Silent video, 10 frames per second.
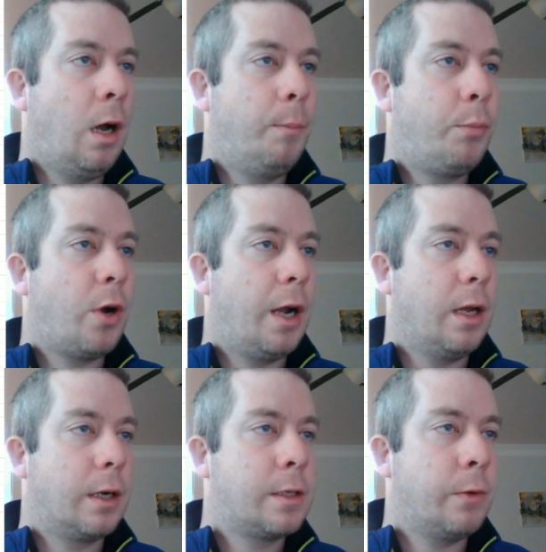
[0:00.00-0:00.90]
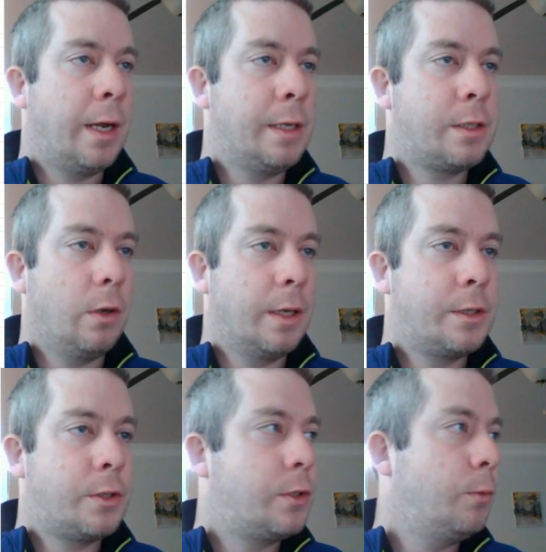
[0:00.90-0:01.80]
products, right? So
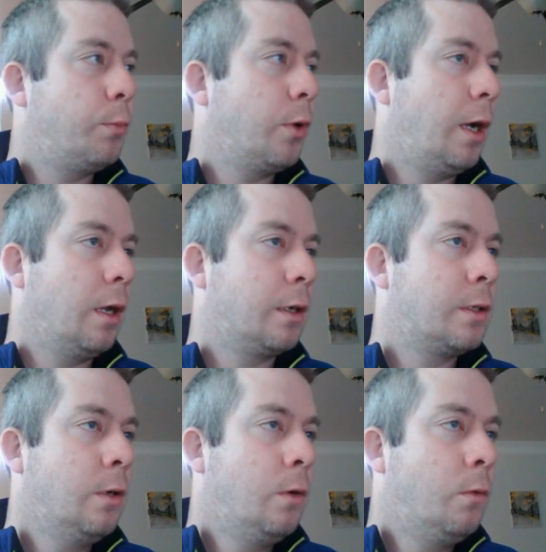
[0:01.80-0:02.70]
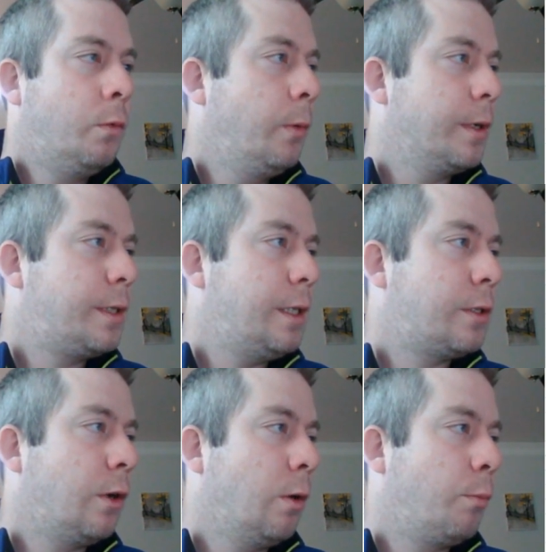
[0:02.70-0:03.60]
let's just do product. We want to see
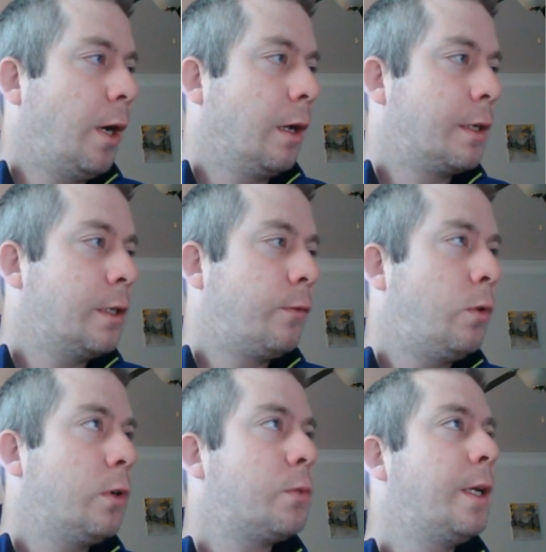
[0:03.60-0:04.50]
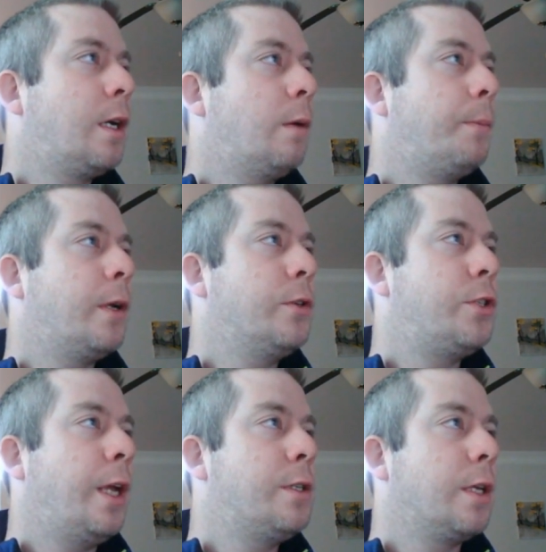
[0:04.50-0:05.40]
certain products. And of course, we can come up here and
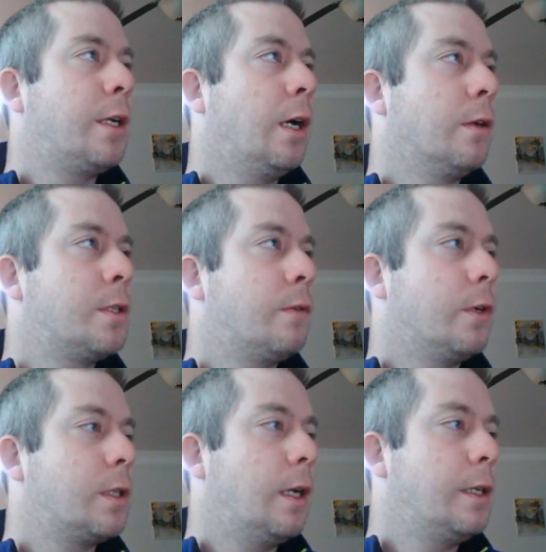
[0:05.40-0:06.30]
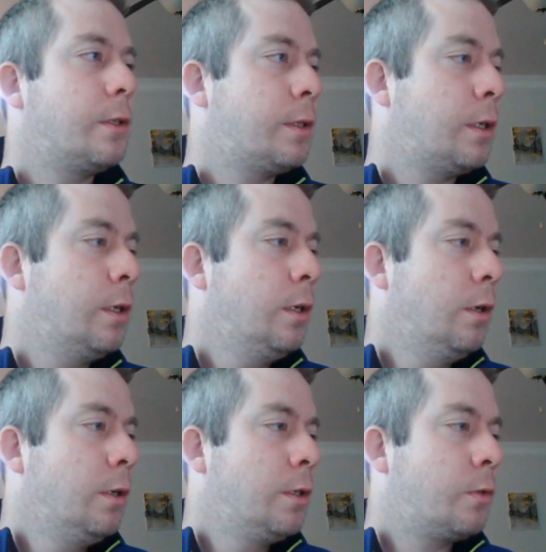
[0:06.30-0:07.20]
change the colors of our slicers.
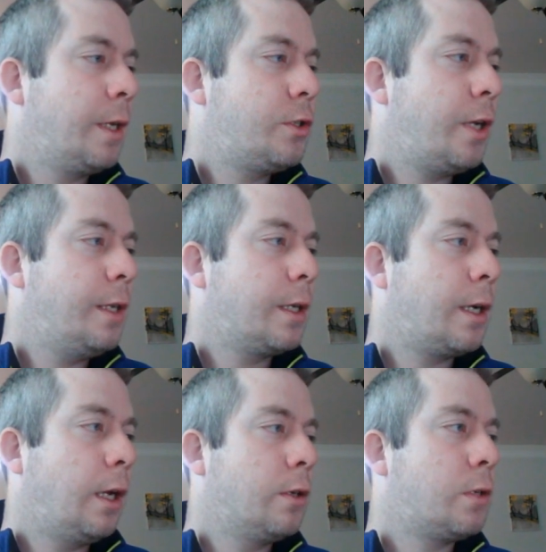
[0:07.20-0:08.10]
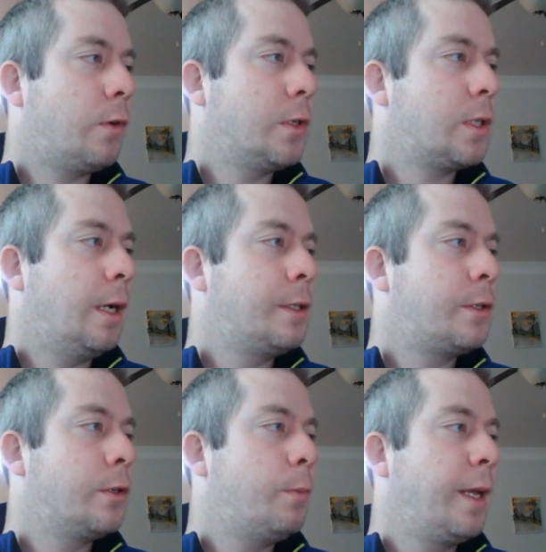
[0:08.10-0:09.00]
So we can change the colors of our
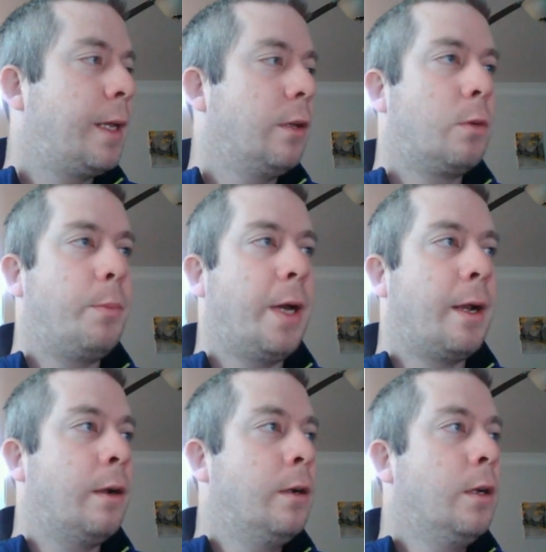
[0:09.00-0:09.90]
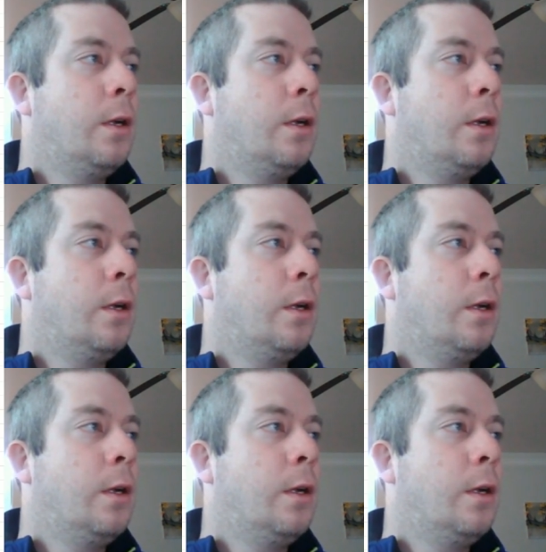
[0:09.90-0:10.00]
slicers, make it look better.